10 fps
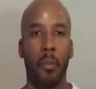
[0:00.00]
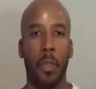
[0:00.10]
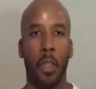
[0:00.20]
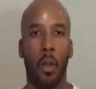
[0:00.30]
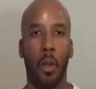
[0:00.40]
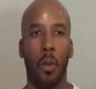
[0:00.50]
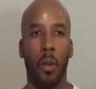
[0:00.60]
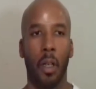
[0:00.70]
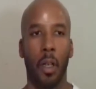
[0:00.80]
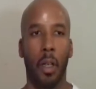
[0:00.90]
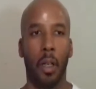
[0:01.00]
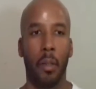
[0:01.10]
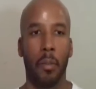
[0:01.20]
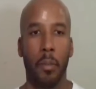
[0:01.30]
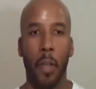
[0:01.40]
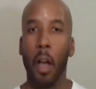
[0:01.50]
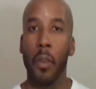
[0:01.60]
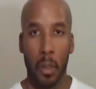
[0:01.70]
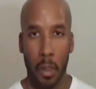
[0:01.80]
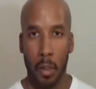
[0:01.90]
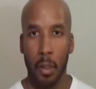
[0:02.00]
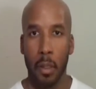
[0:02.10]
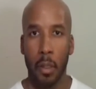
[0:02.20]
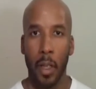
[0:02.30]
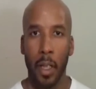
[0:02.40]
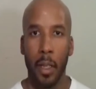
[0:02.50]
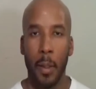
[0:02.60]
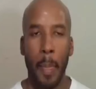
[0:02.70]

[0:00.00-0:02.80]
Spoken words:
you know, others, right?